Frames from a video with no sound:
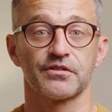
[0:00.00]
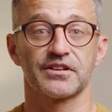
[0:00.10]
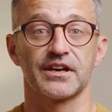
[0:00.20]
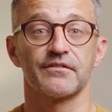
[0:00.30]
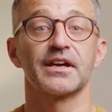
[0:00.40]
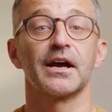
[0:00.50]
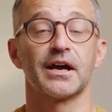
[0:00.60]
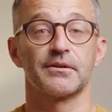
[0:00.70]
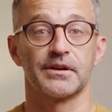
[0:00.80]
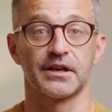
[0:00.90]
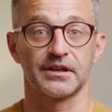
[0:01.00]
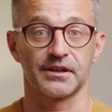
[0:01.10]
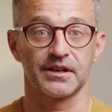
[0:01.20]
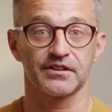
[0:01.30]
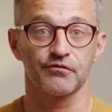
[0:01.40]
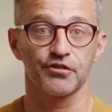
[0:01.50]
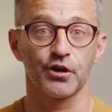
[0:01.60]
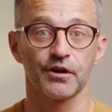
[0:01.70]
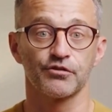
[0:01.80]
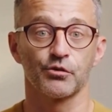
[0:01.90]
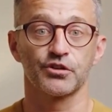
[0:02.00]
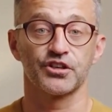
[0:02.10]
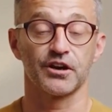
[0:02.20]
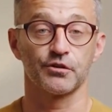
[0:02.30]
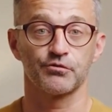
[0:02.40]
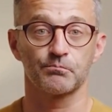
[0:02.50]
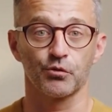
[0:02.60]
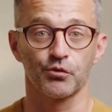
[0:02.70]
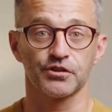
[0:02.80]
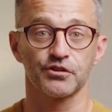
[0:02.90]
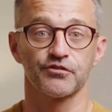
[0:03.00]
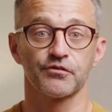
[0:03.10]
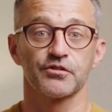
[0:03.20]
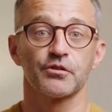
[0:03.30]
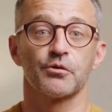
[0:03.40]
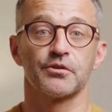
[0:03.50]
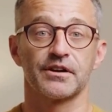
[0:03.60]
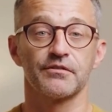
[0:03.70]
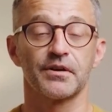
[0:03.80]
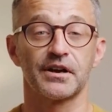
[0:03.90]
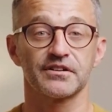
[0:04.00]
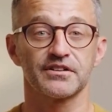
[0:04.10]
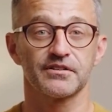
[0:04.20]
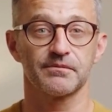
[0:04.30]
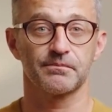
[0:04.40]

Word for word: save time, and subscribe to our channel for more useful tools and advice.